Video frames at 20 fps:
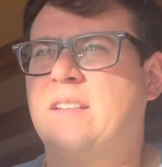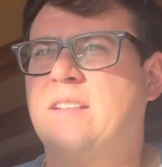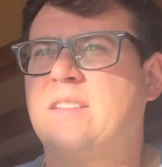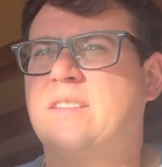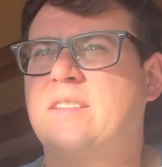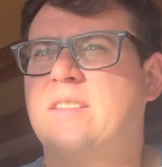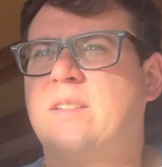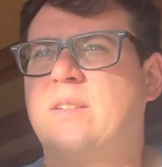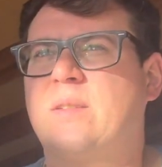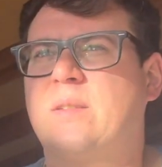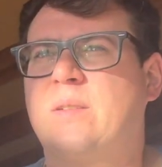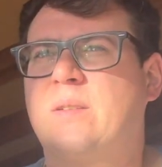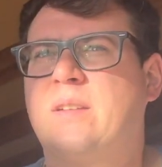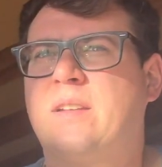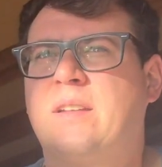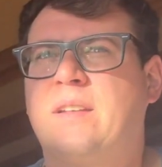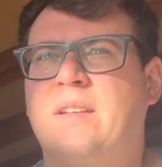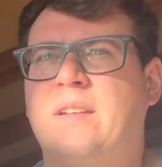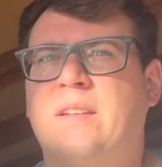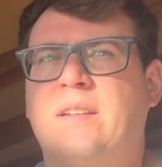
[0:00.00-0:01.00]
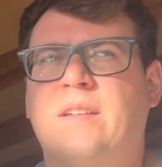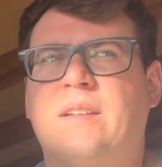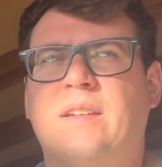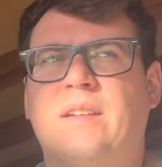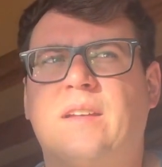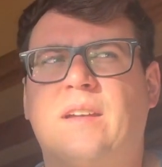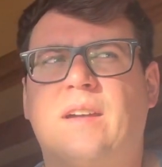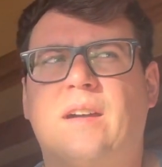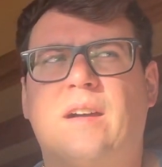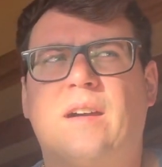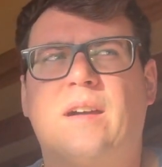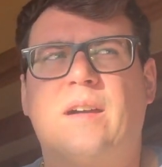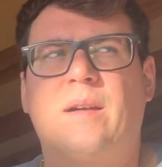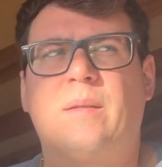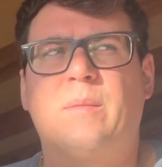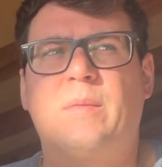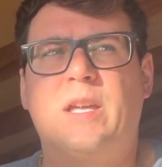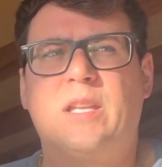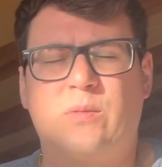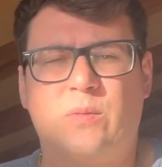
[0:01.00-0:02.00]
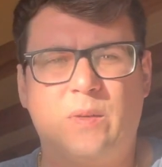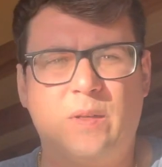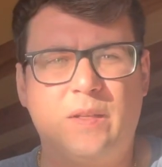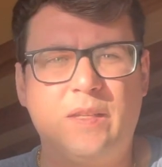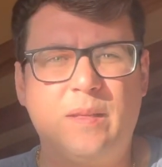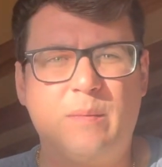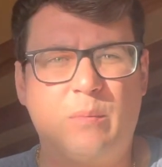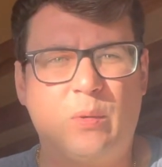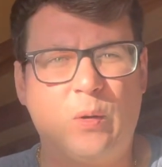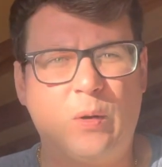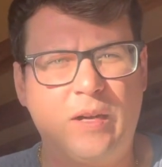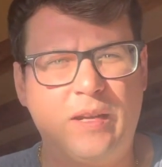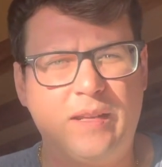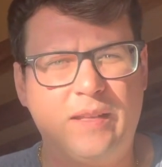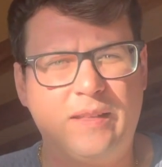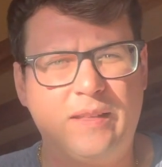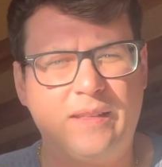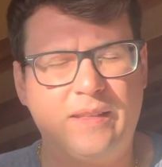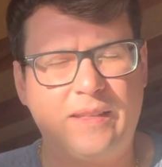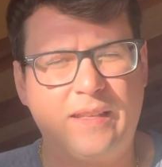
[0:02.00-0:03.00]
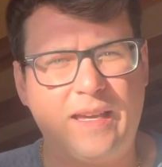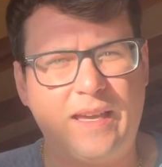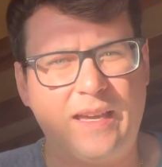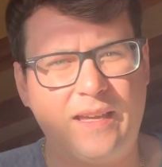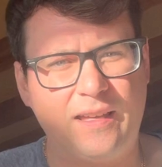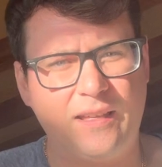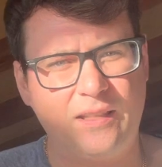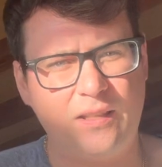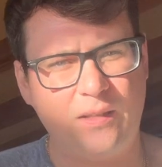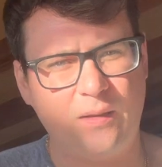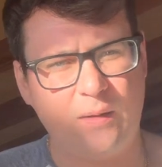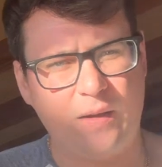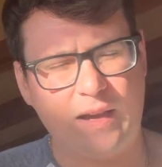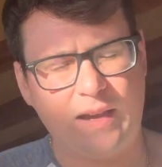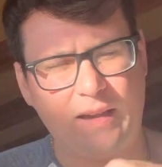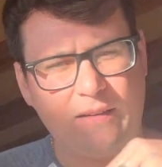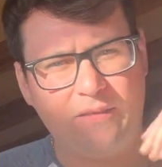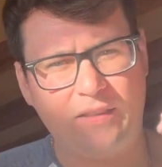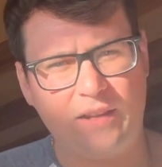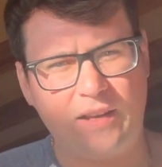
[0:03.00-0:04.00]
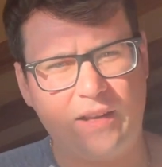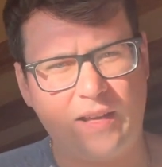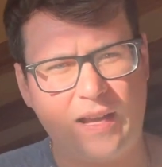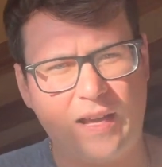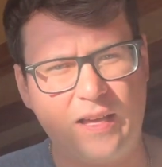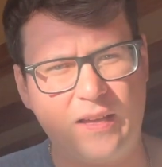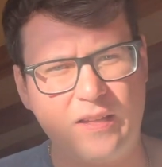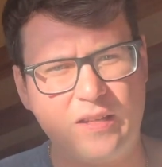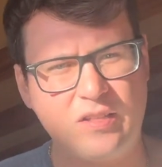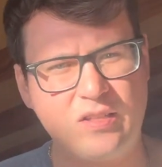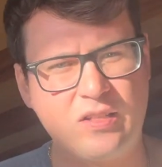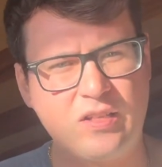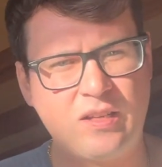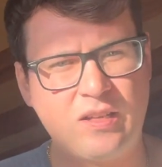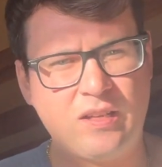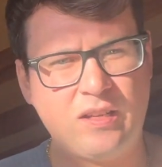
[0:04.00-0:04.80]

So um, it's really important that you have the knowledge